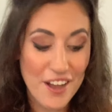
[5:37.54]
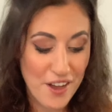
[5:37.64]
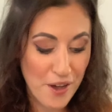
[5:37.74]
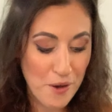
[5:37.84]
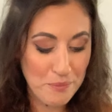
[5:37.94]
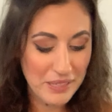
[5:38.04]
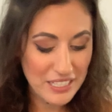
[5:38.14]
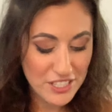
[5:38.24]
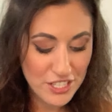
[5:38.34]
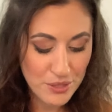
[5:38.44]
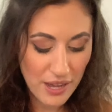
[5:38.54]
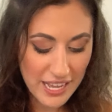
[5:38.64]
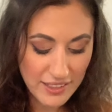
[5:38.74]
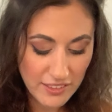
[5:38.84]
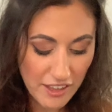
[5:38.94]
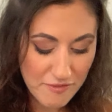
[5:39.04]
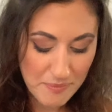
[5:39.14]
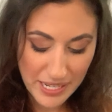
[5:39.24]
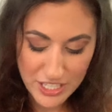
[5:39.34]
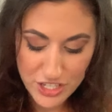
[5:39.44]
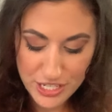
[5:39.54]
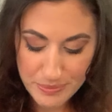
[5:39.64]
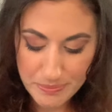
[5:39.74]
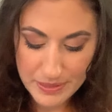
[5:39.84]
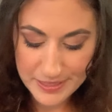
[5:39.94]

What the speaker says: Oh, me too. I love my Jeep.